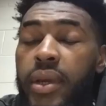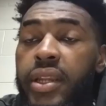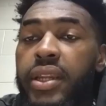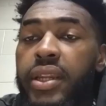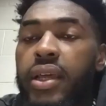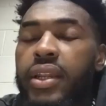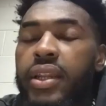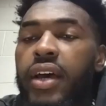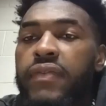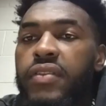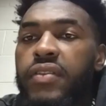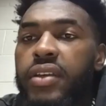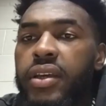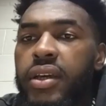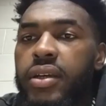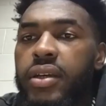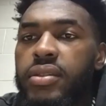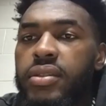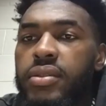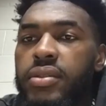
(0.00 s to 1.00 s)
yourselves getting
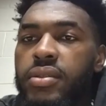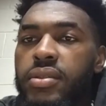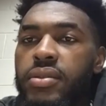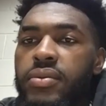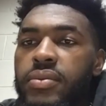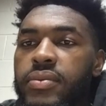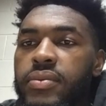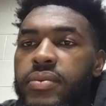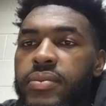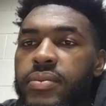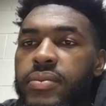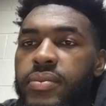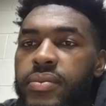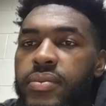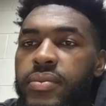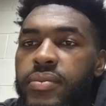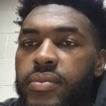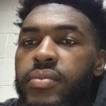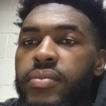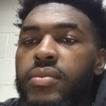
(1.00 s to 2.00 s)
better and better
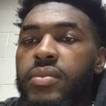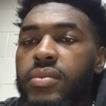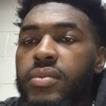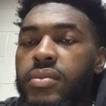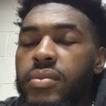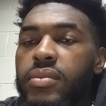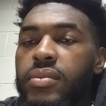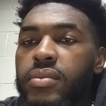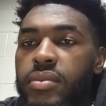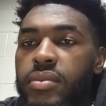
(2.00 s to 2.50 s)
and stuff